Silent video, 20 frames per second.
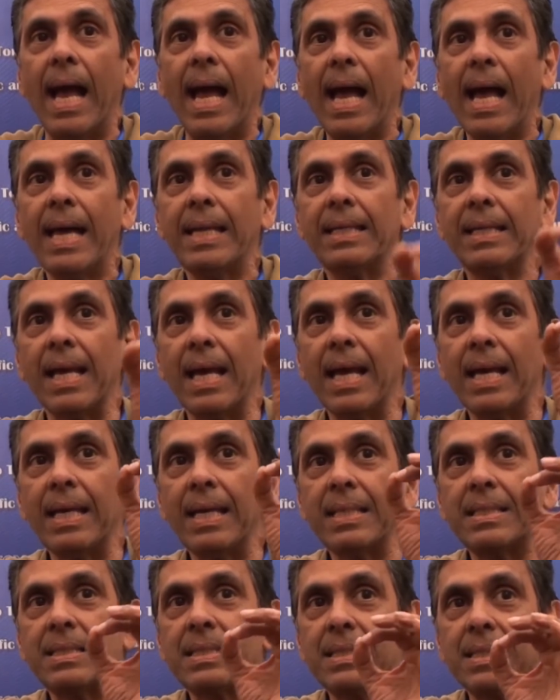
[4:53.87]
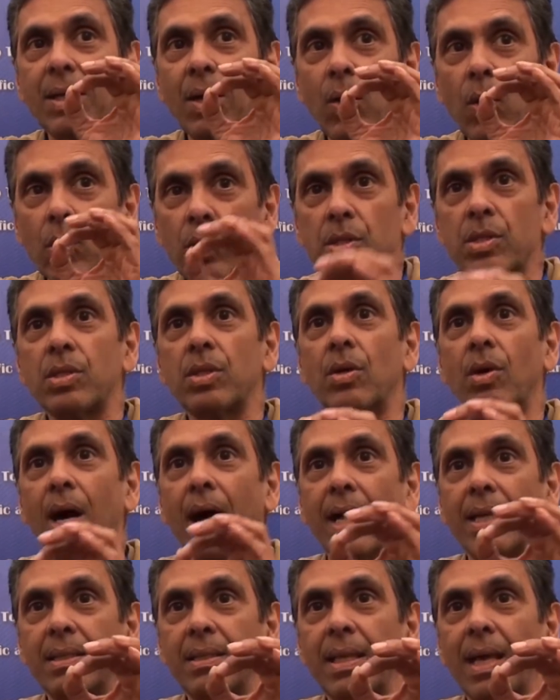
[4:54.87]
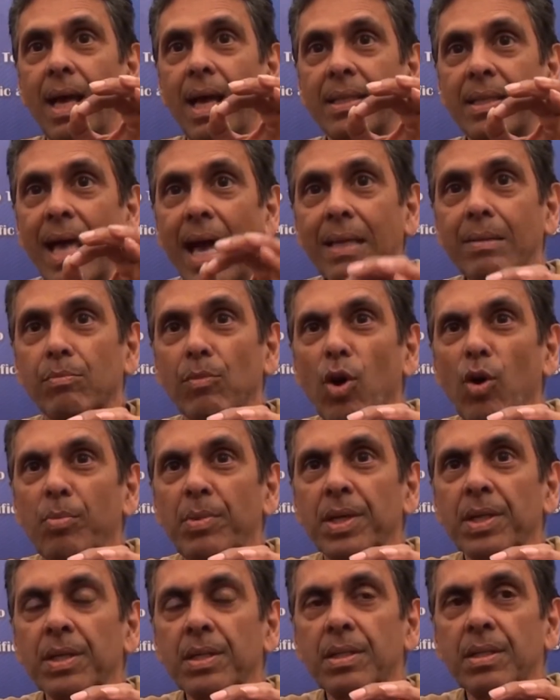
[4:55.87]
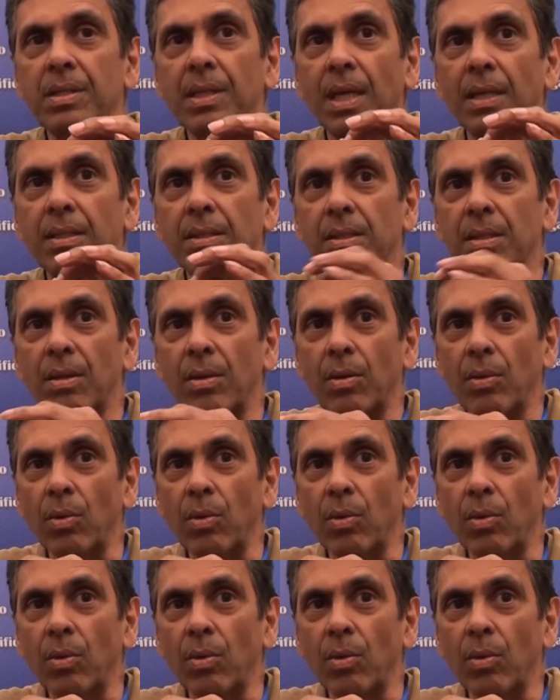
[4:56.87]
And it's also at that moment that